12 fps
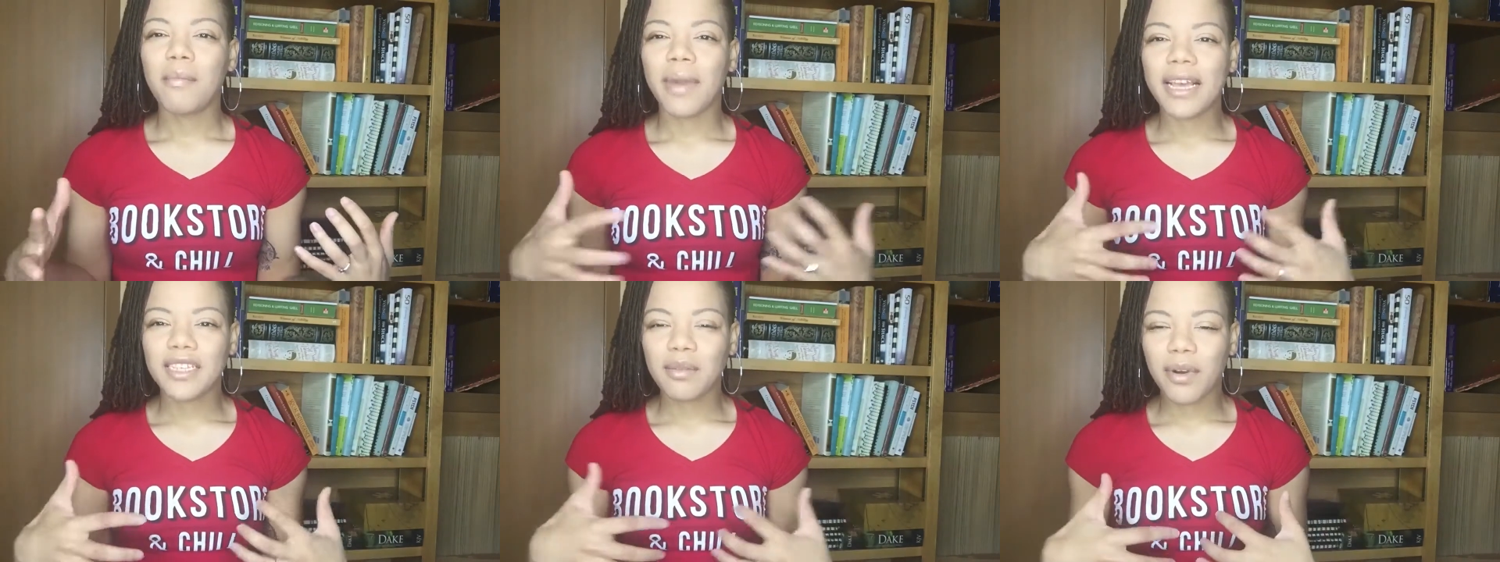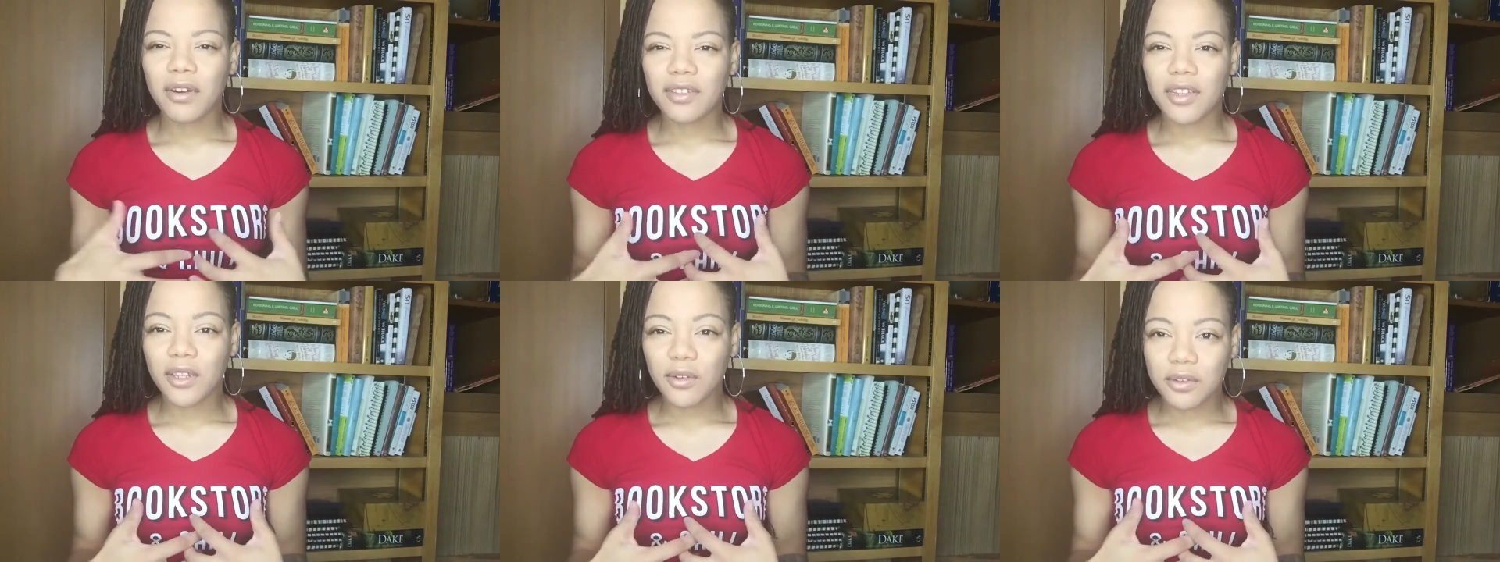makes a
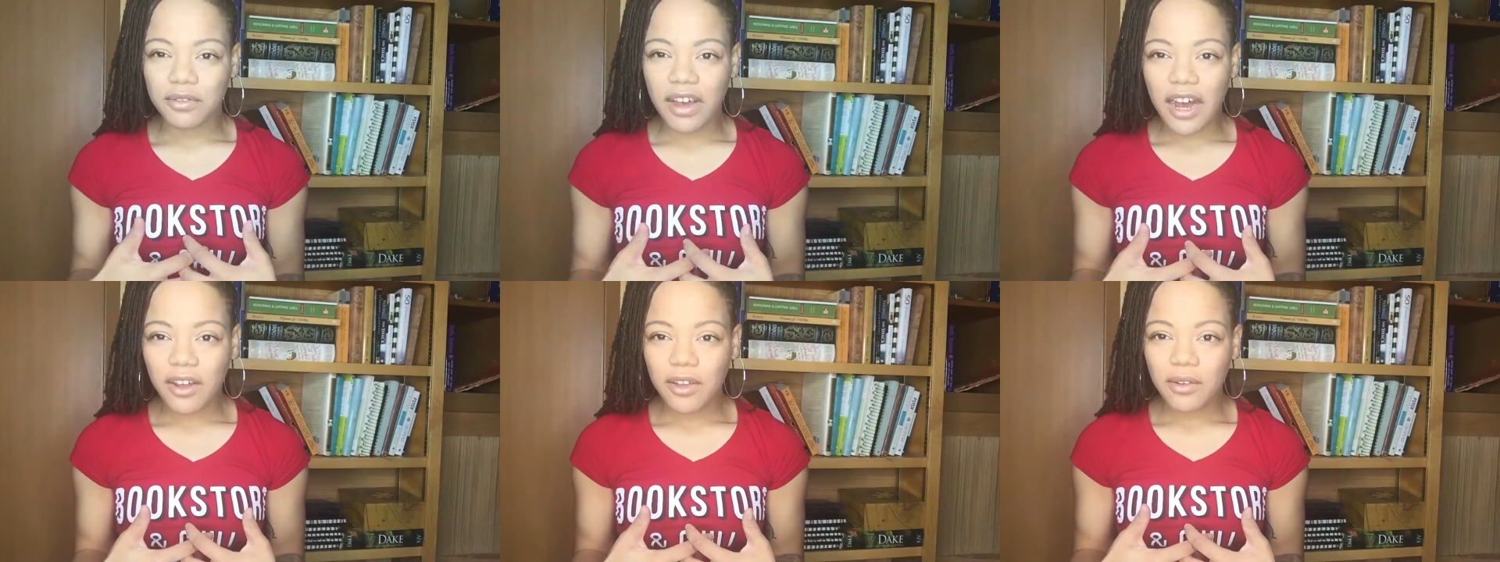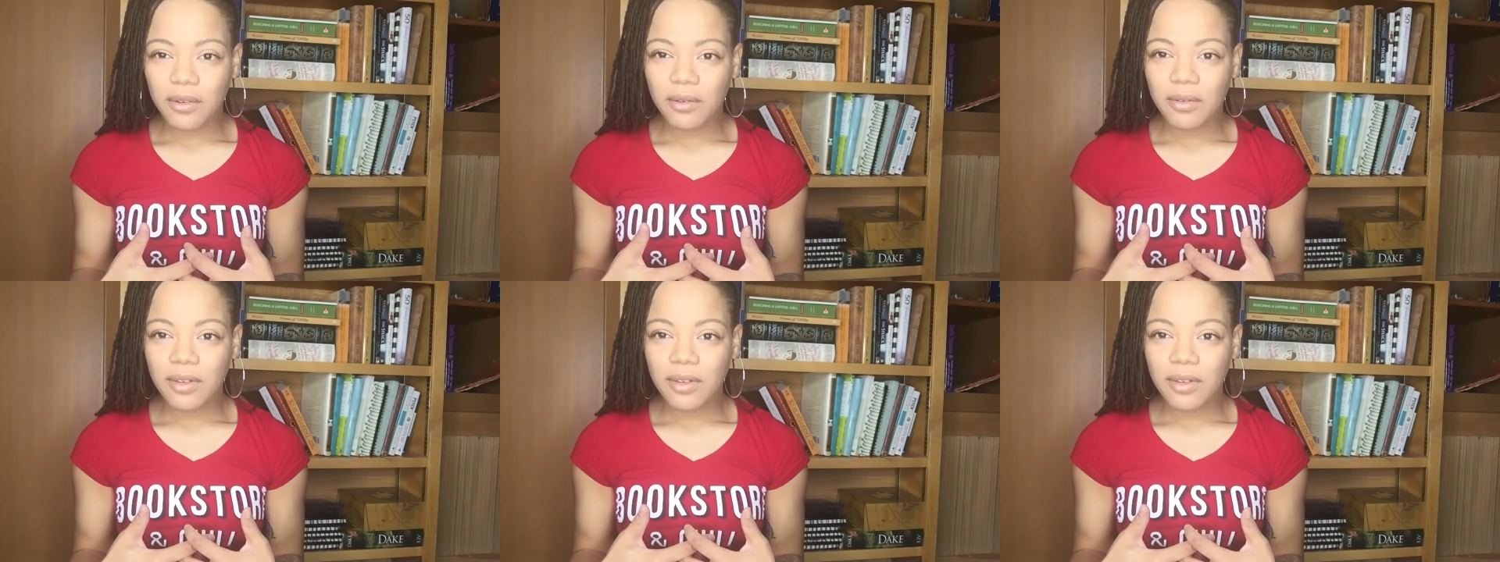person lose value,